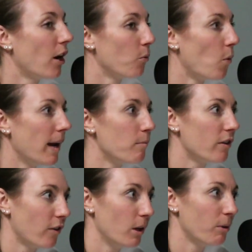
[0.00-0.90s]
are way
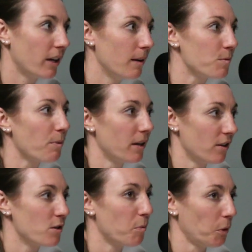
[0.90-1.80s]
more volleyball games played
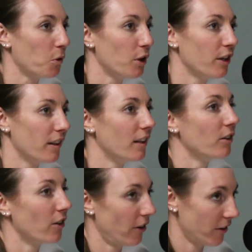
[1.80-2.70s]
on sport court than
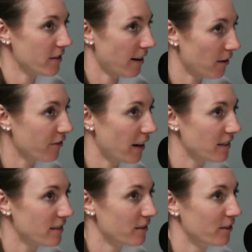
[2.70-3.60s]
there are on
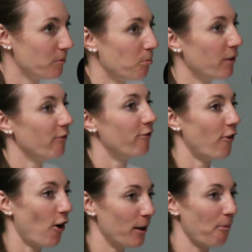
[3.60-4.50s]
Terraflex. But
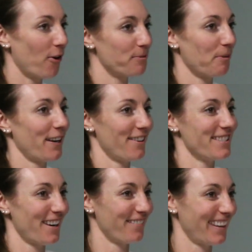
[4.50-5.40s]
volleyball is played on
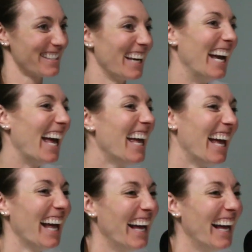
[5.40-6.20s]
Terraflex.